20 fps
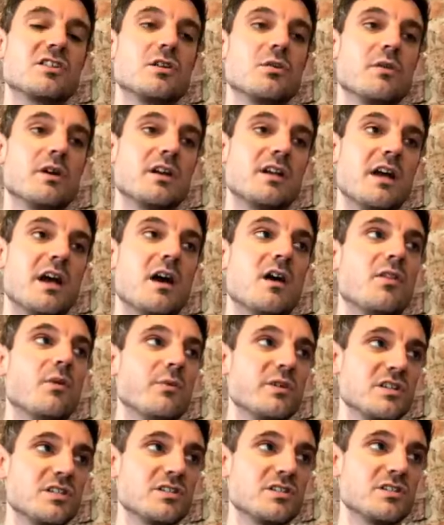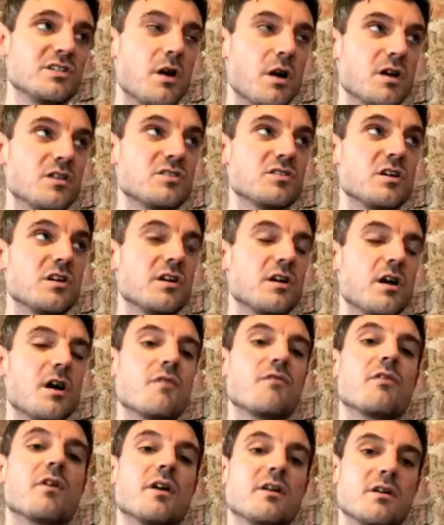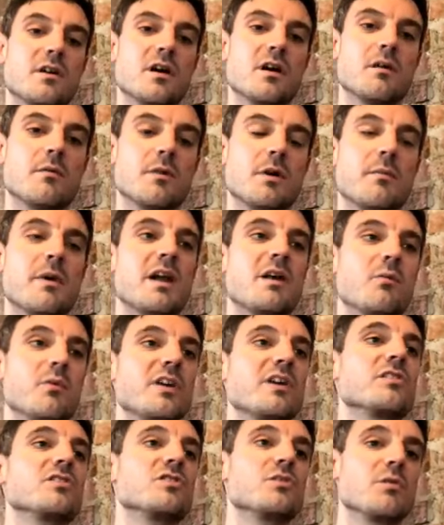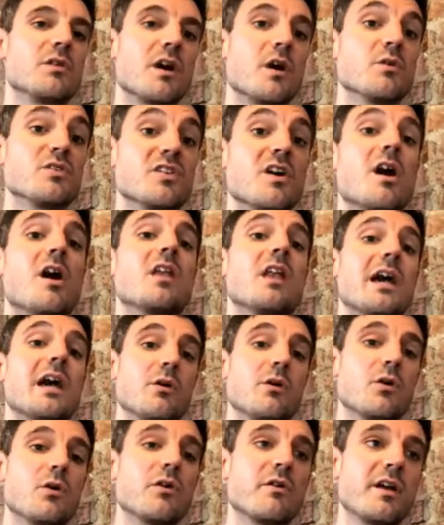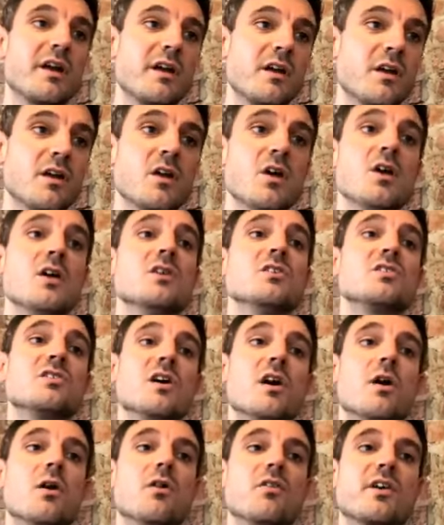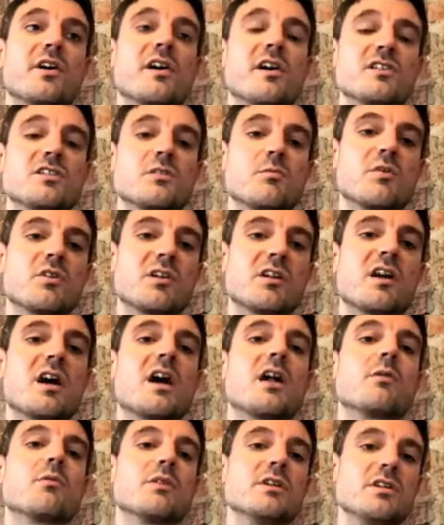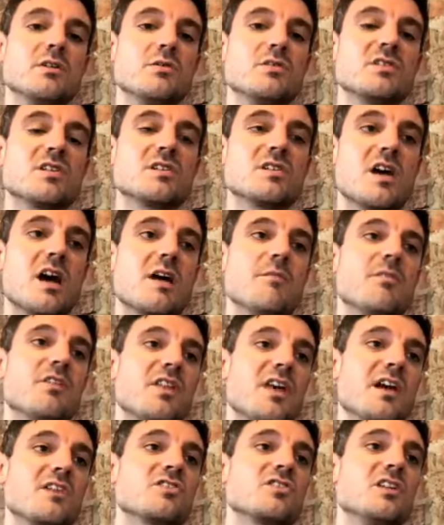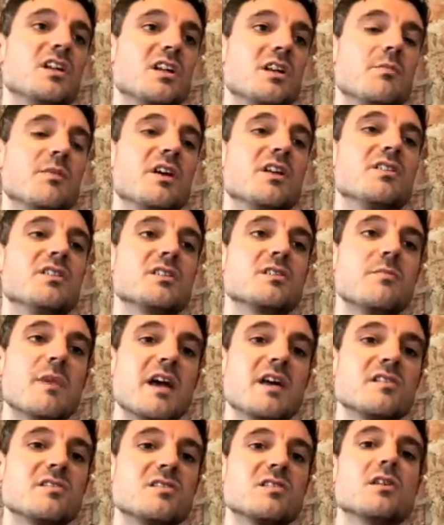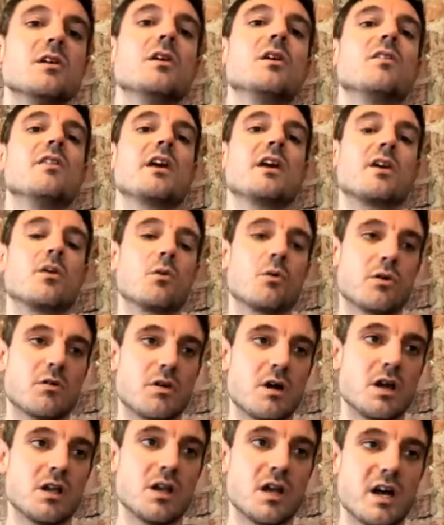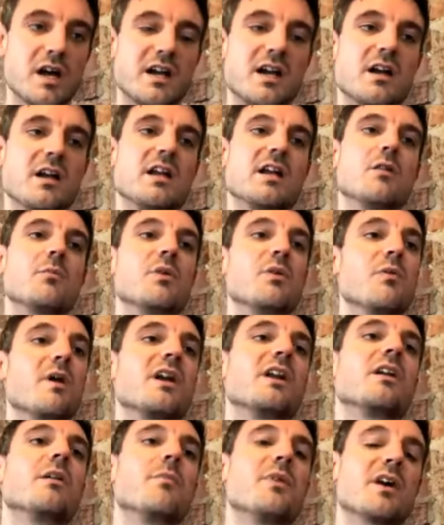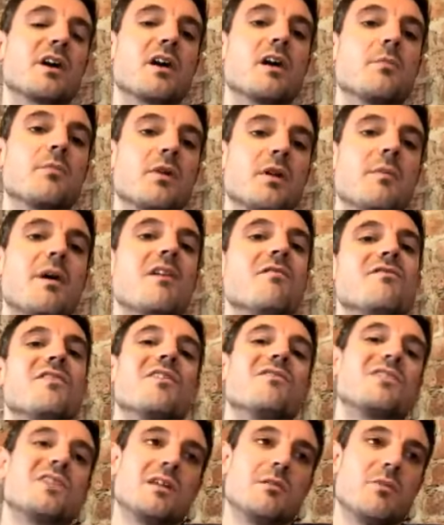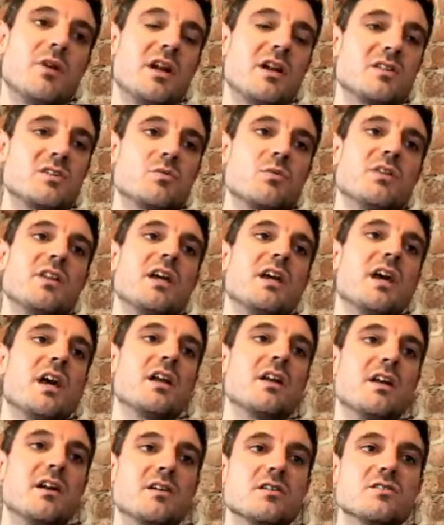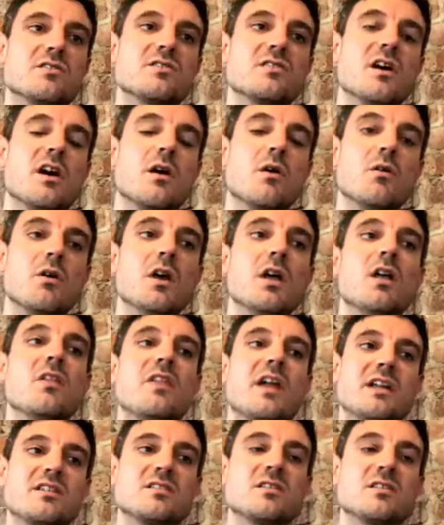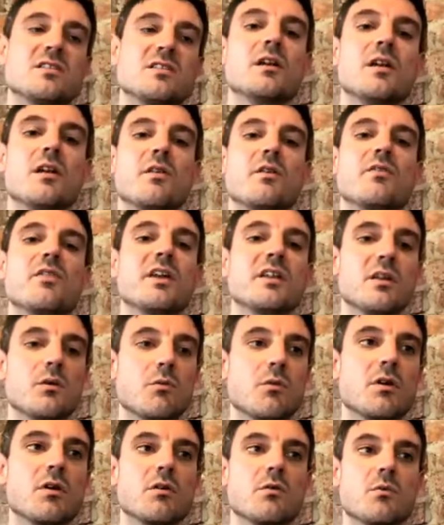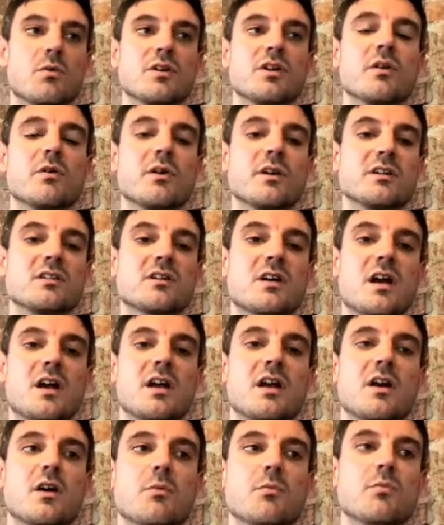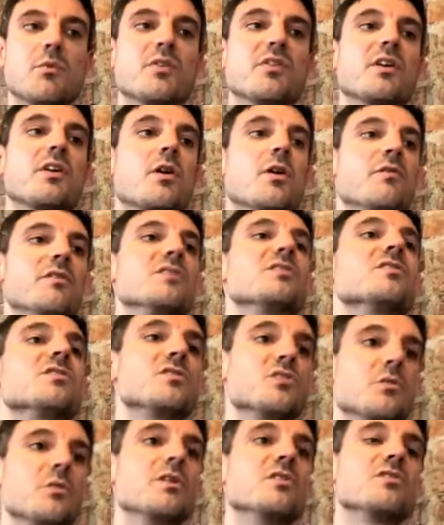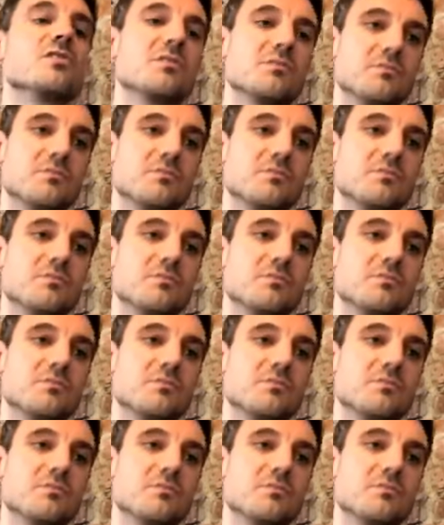doing now that we just started offering about a week or two ago is online ordering. So the customer can kind of reduce the time that they actually need to be in the space. They can order online. It'll be ready to pick up in about 15 minutes when they get here. So that's another thing that we're doing to kind of help with the COVID situation.